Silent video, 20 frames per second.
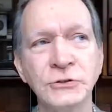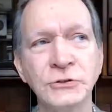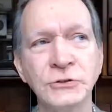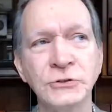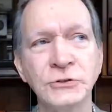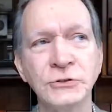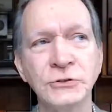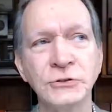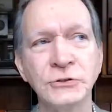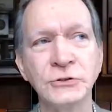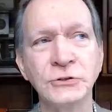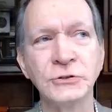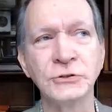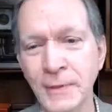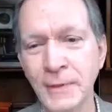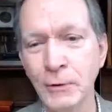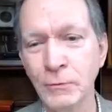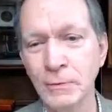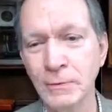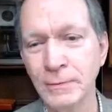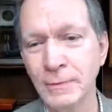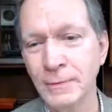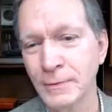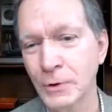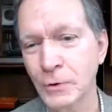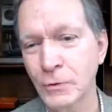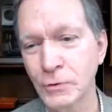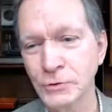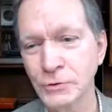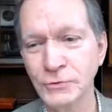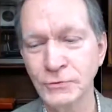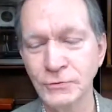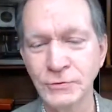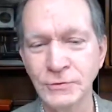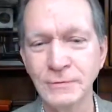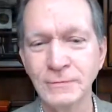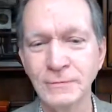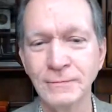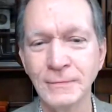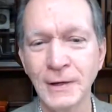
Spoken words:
And there, of course, was